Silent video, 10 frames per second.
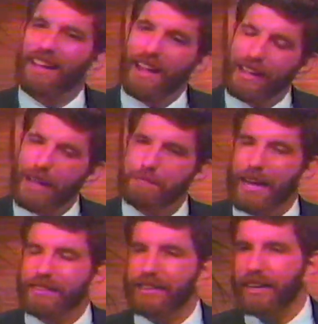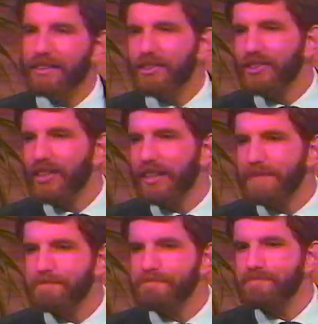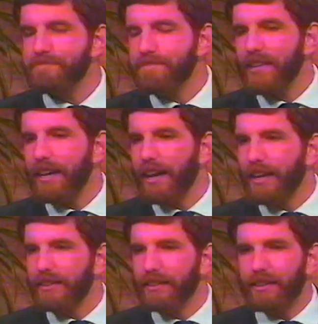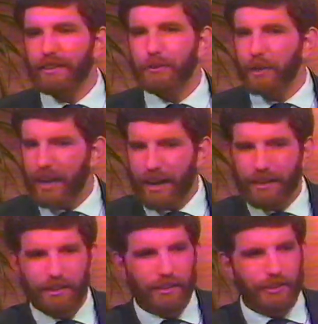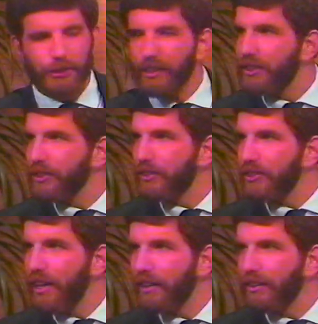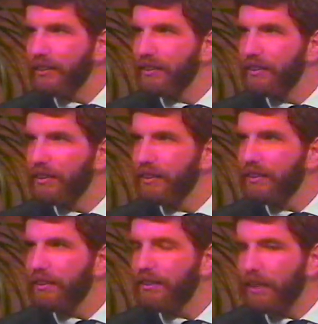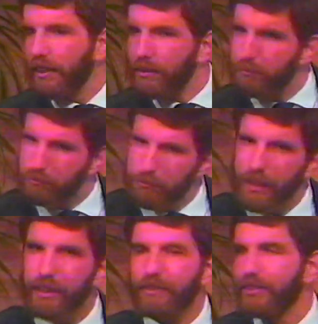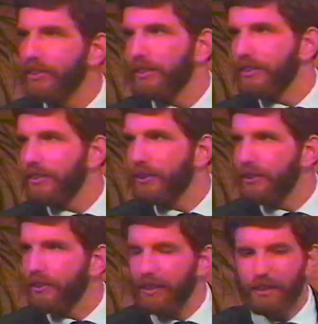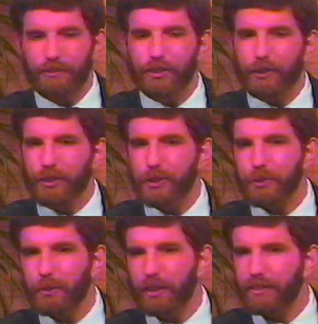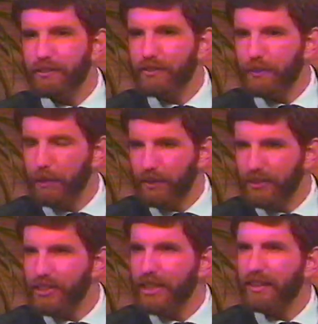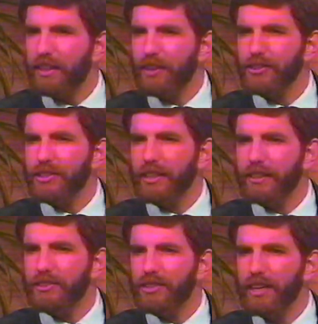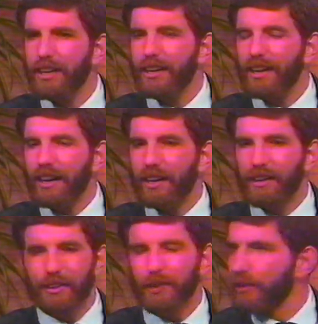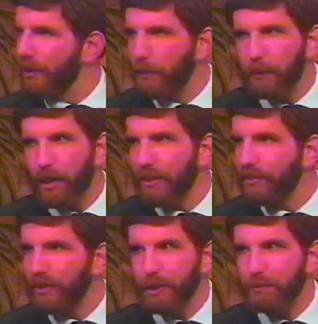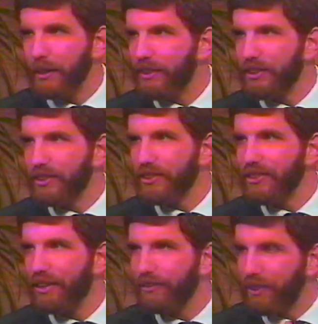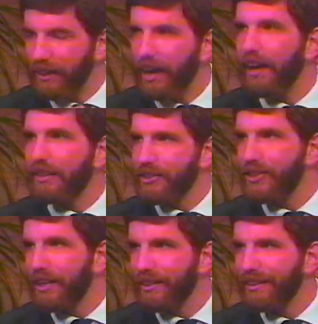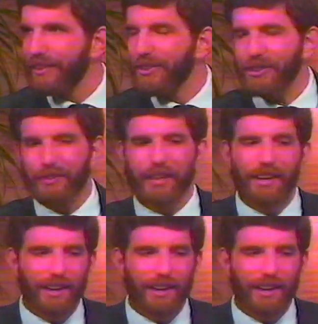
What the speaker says: I got back to Kansas City, and we had the traditional Seder. Many of your viewers will have seen those things. They're wonderful depictions of what God has done in history.